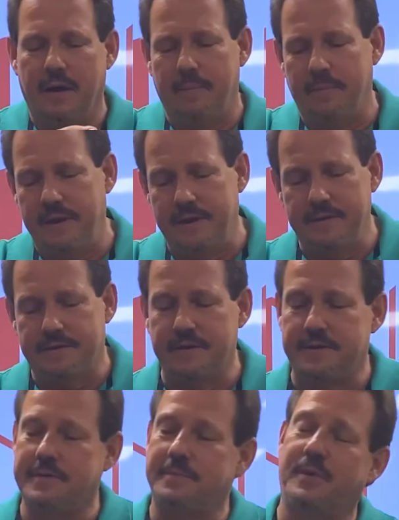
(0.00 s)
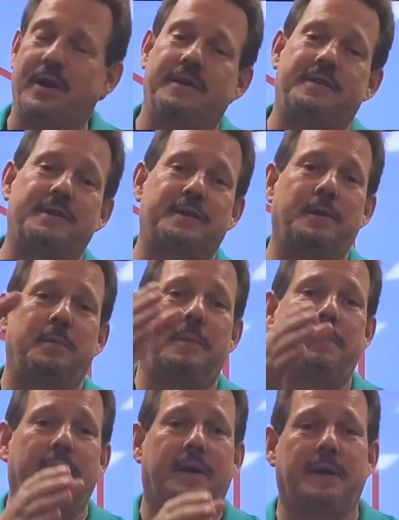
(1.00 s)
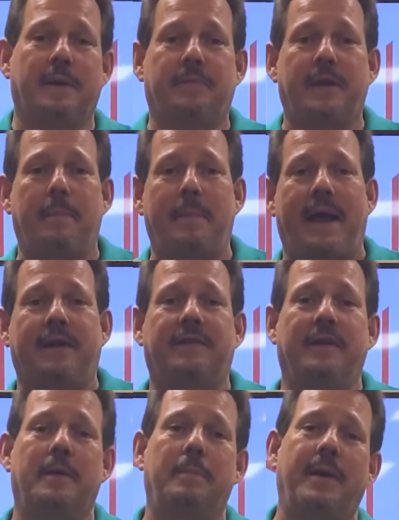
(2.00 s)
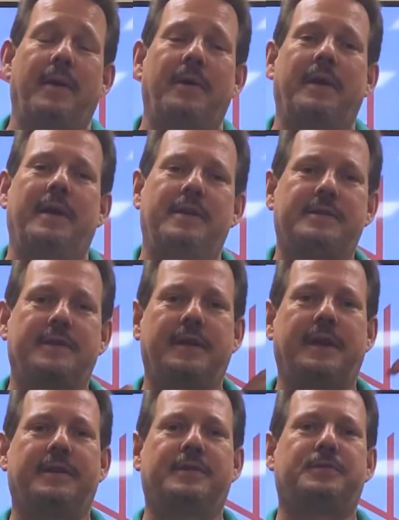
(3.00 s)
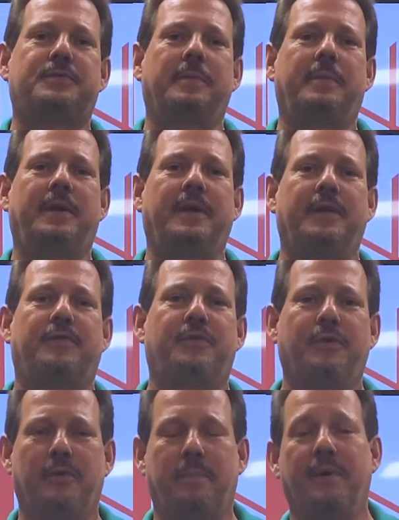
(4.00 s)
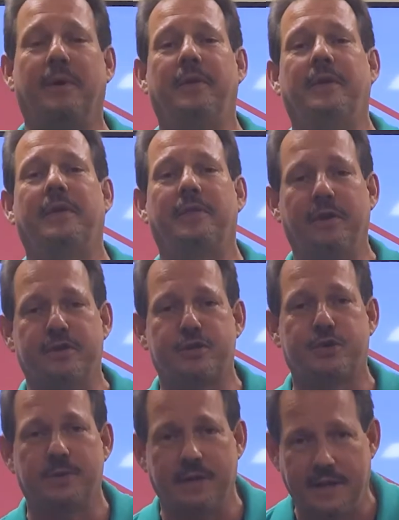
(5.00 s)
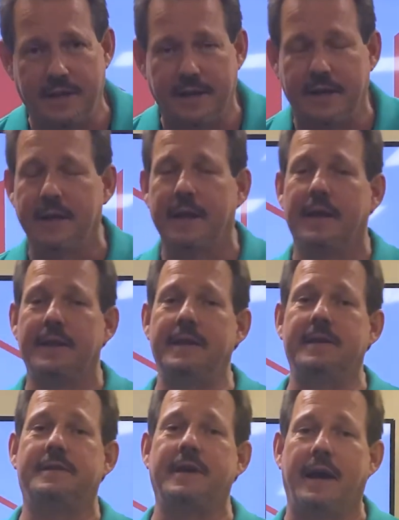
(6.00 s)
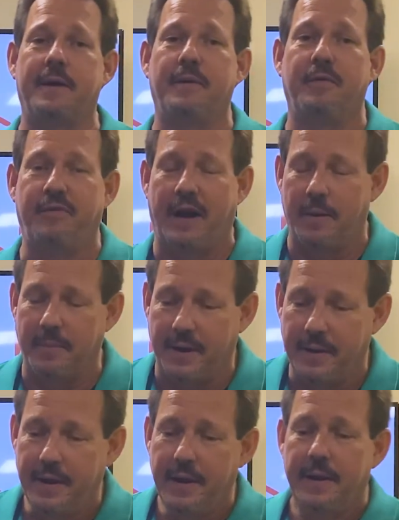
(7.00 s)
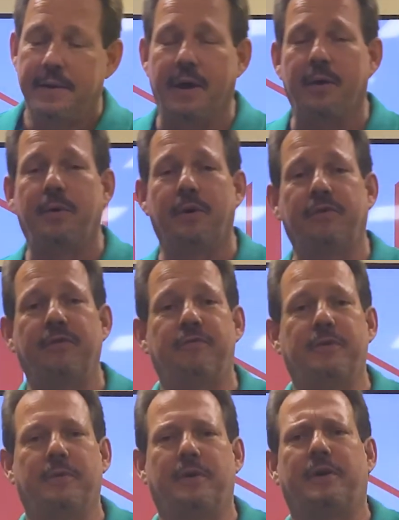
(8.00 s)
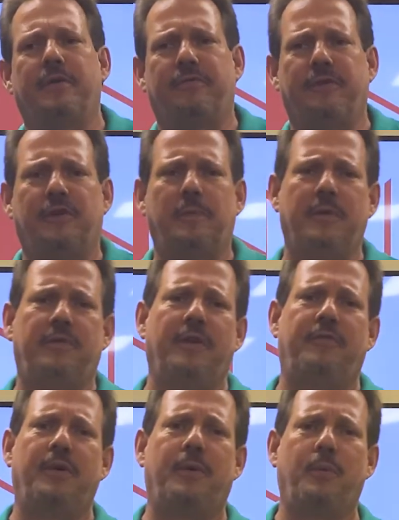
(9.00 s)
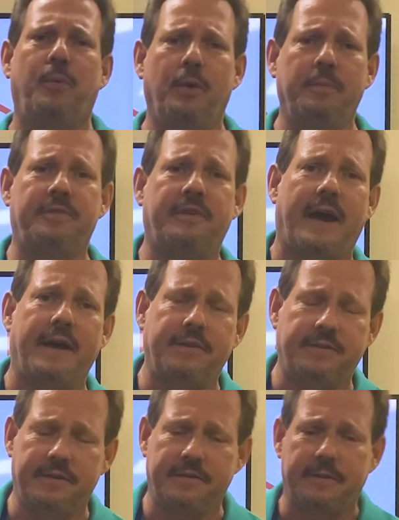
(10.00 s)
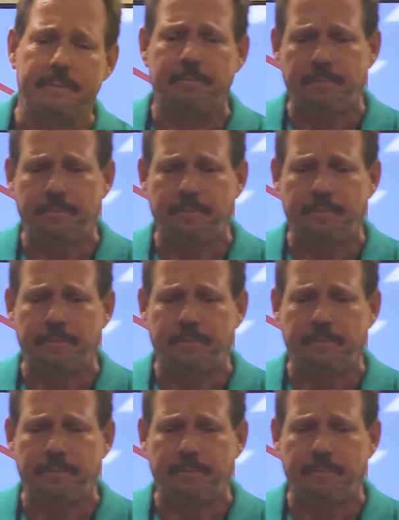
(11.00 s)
heating system runs, it's going to be picking up that masking and pairing agent and distributing it through the building, thus treating the entire environment. Now, of course, if you're looking for specific room sizes,